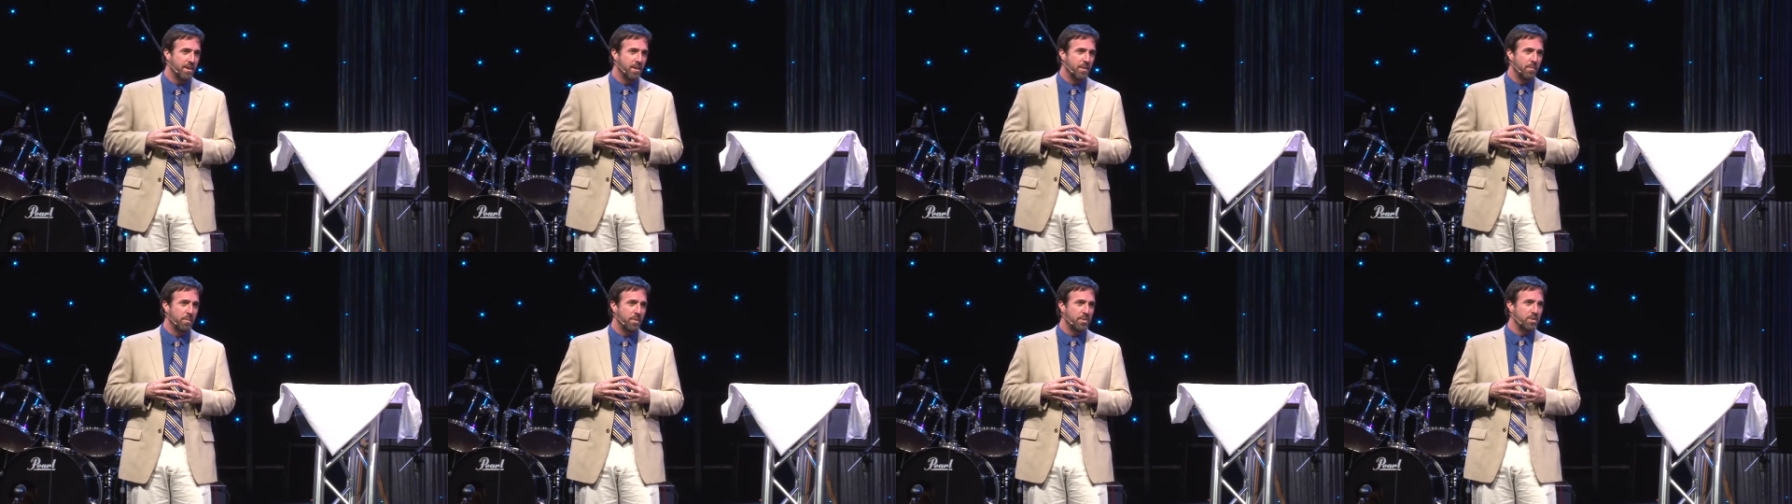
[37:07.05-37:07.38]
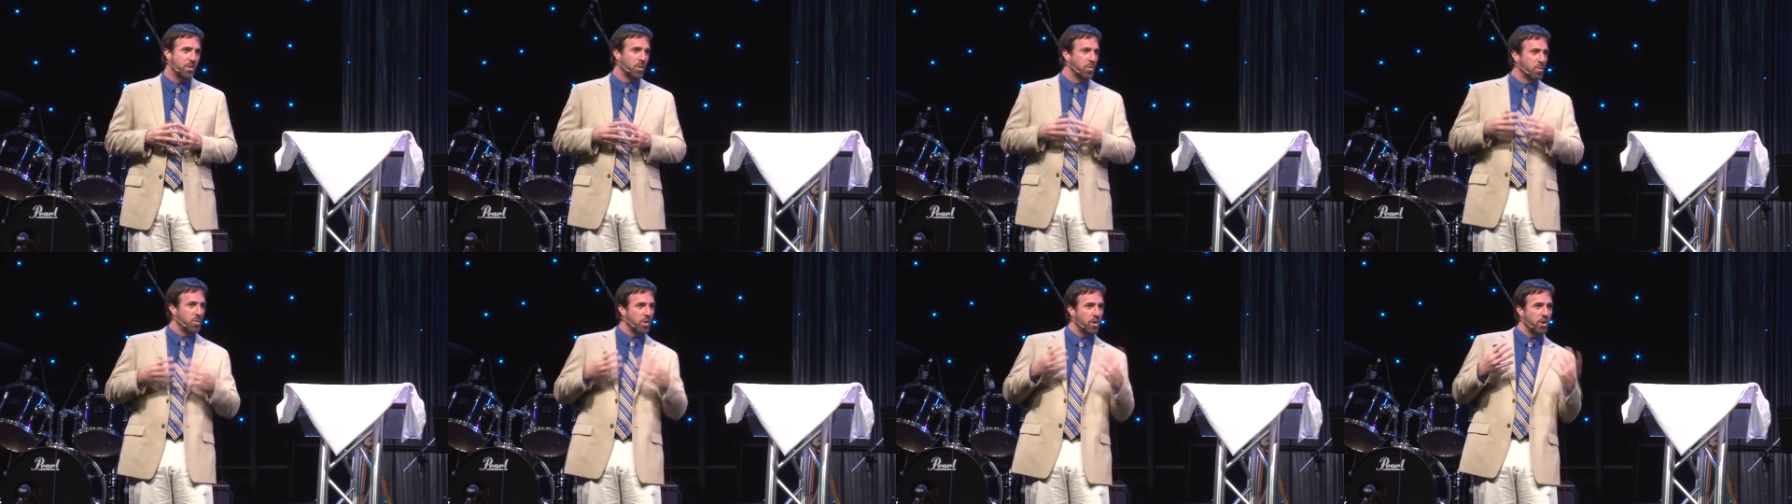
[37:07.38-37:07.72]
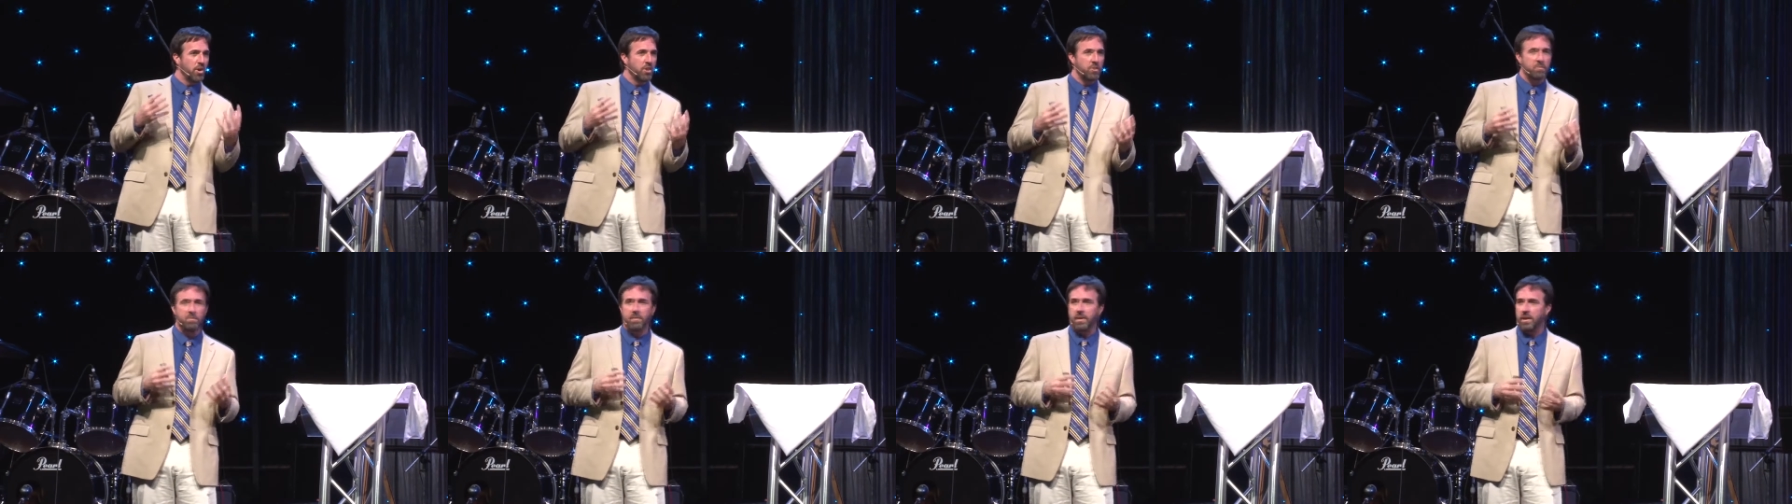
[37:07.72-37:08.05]
But the
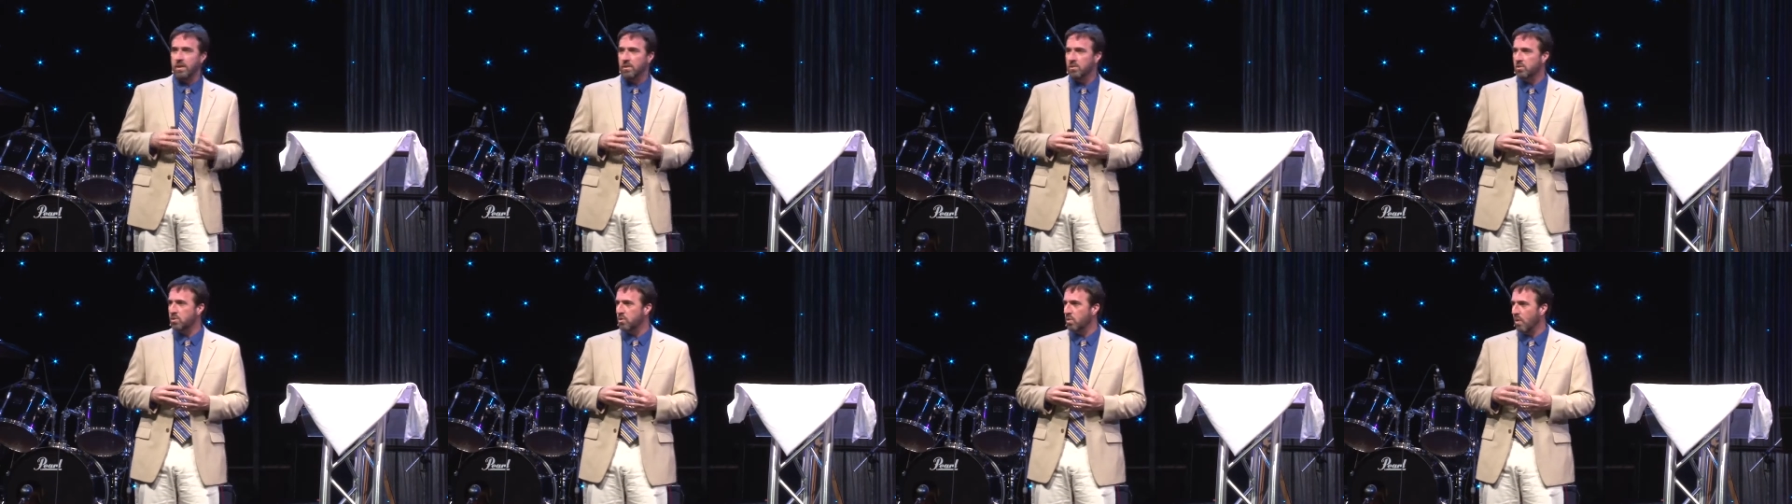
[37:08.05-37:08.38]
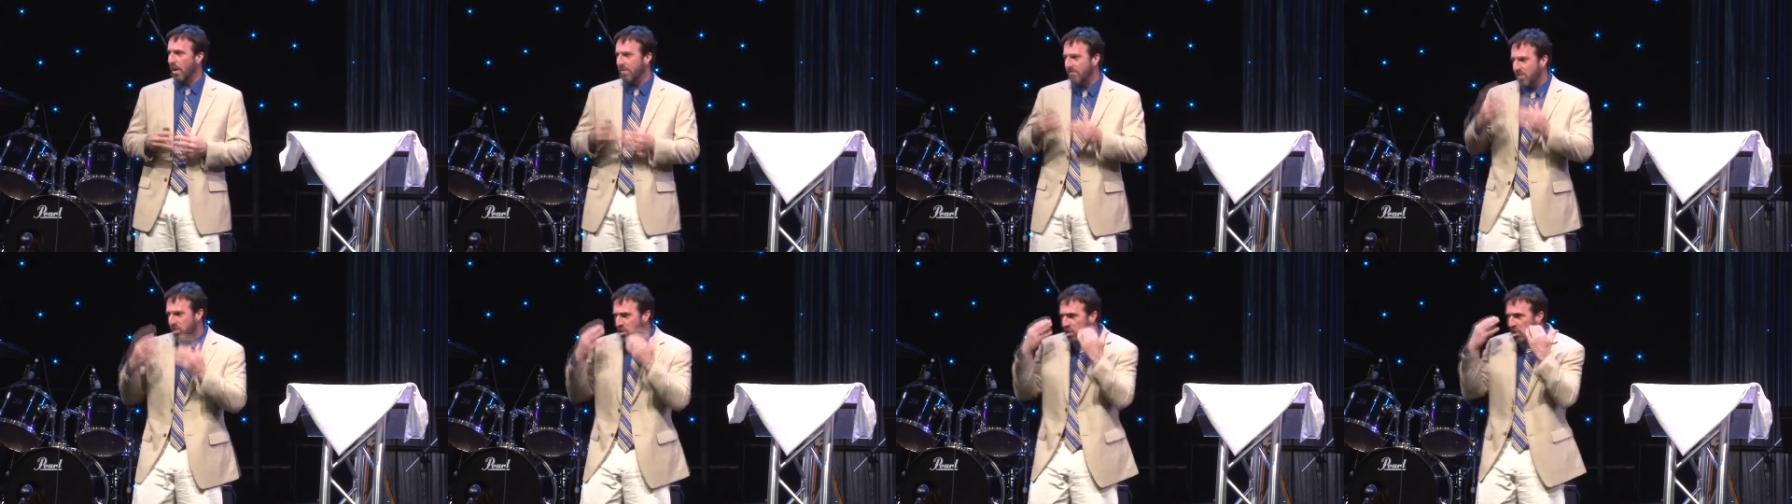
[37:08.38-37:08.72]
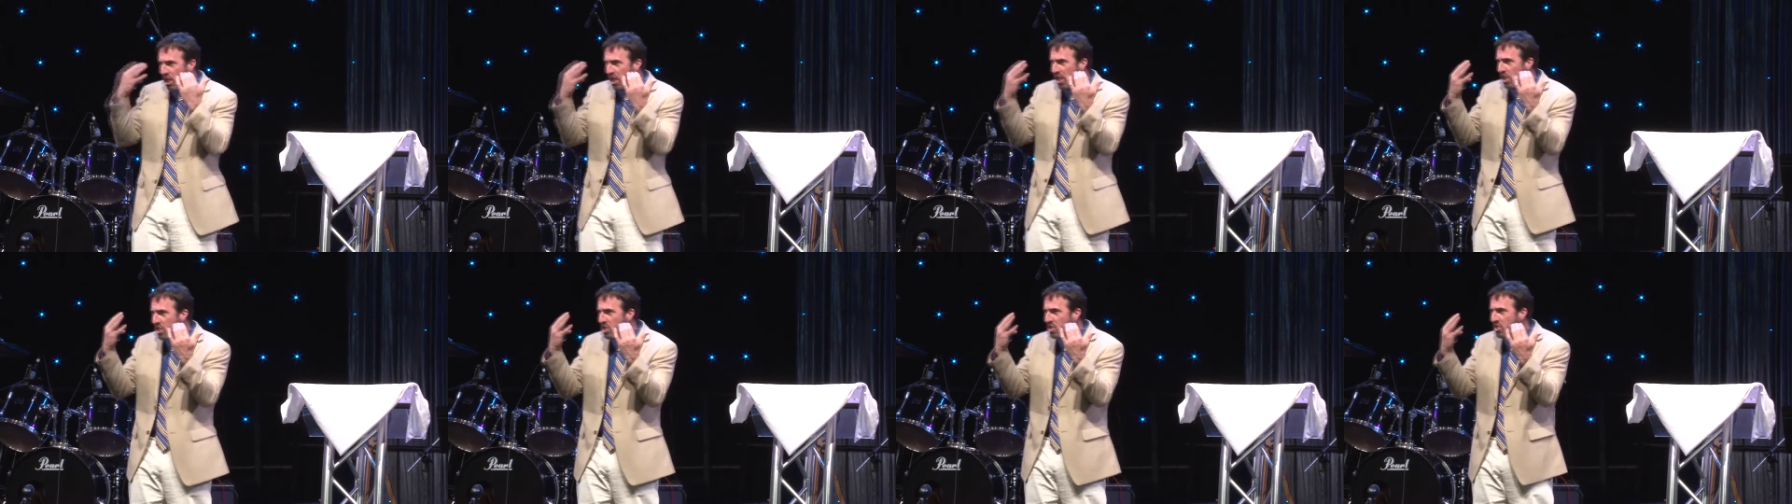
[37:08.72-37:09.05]
word means to have a
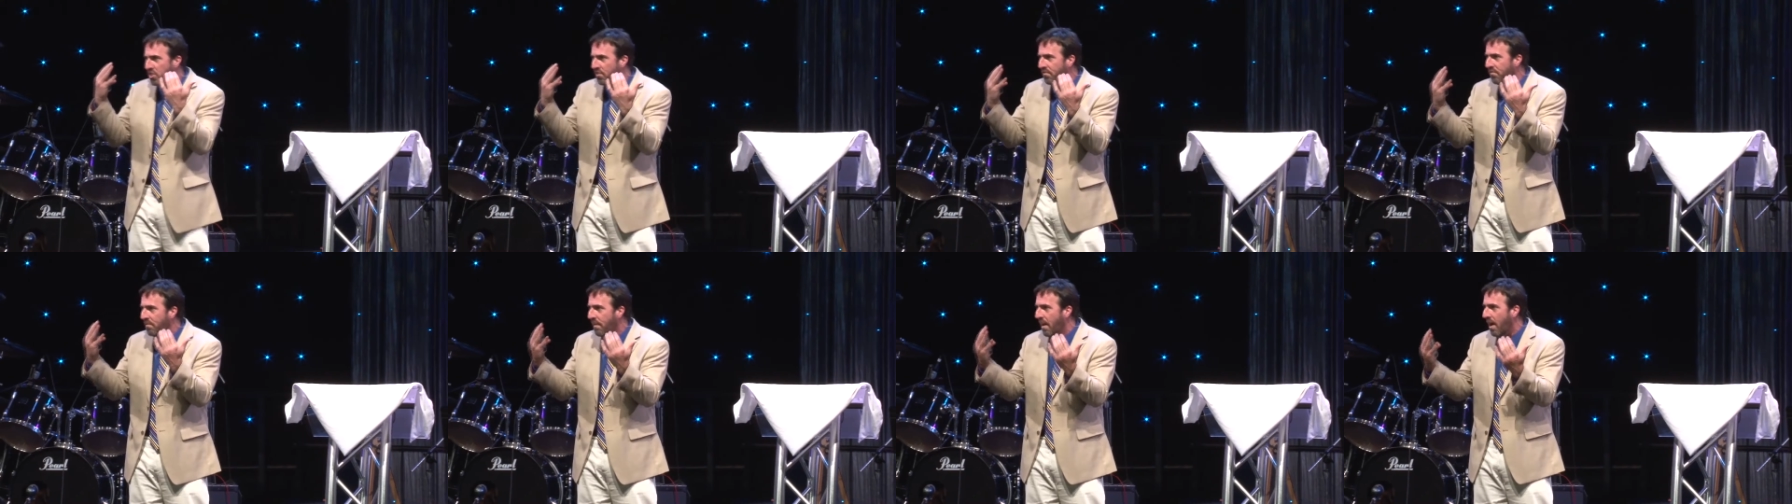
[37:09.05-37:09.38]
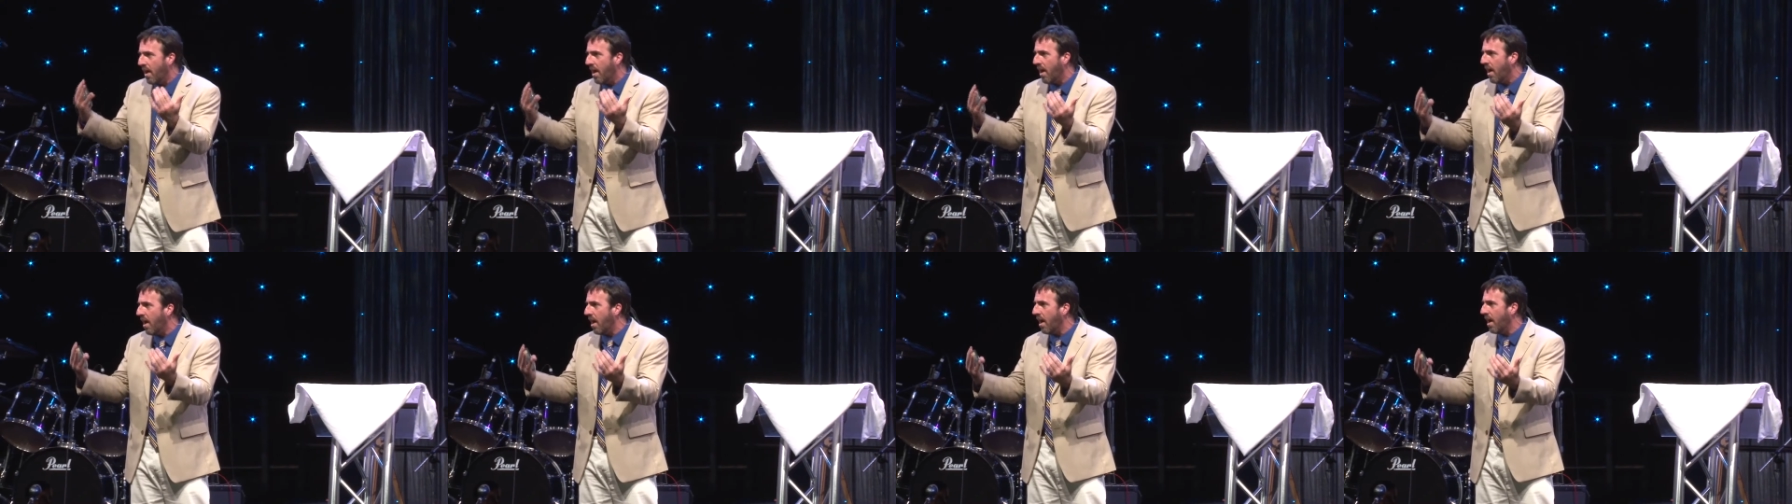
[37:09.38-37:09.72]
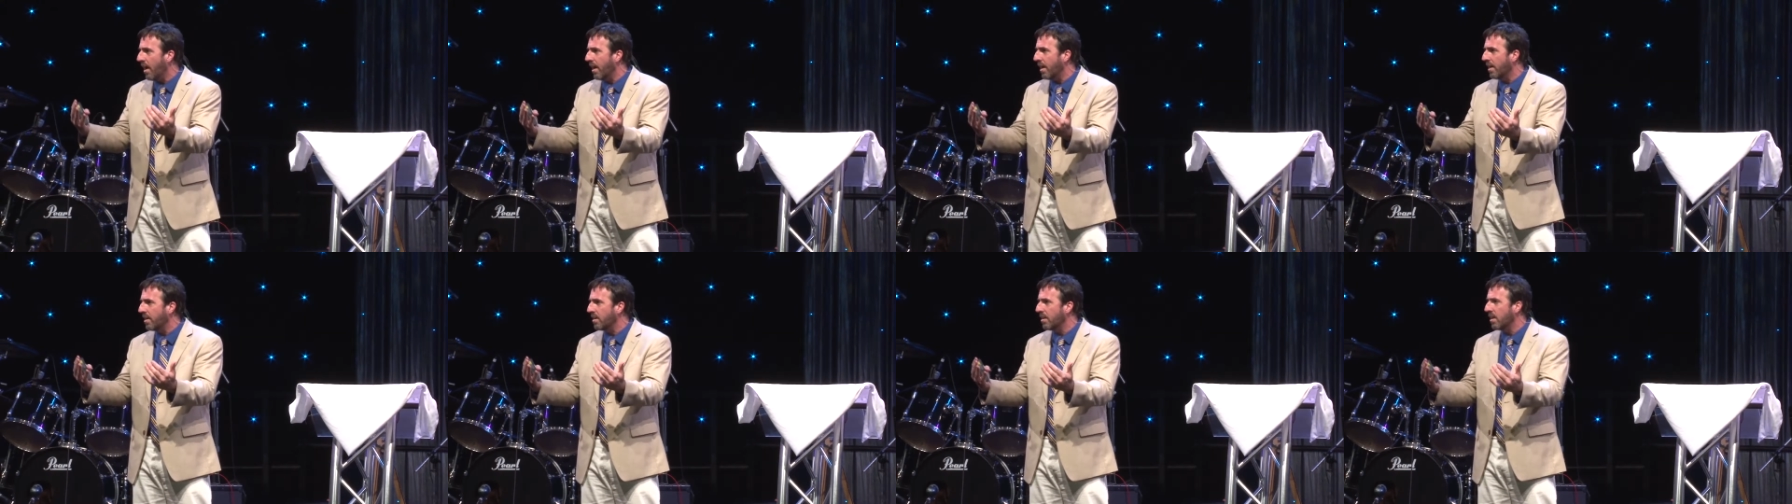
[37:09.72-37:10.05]
change of
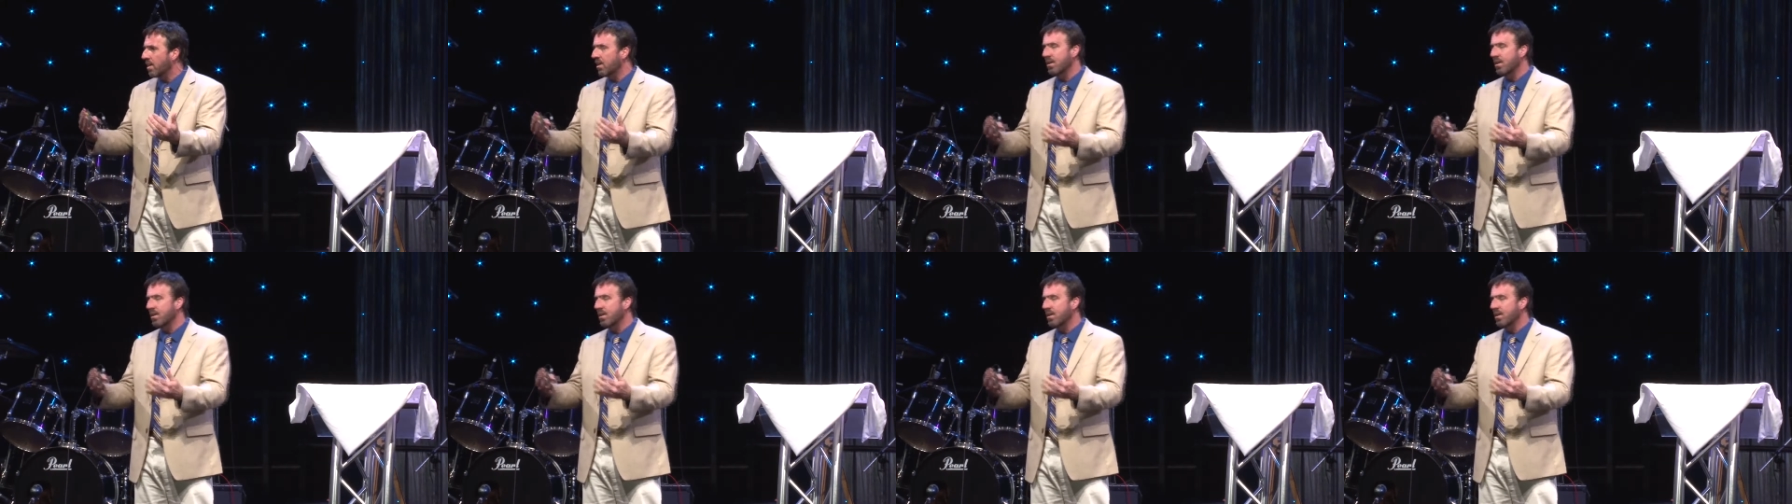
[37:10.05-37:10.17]
mind.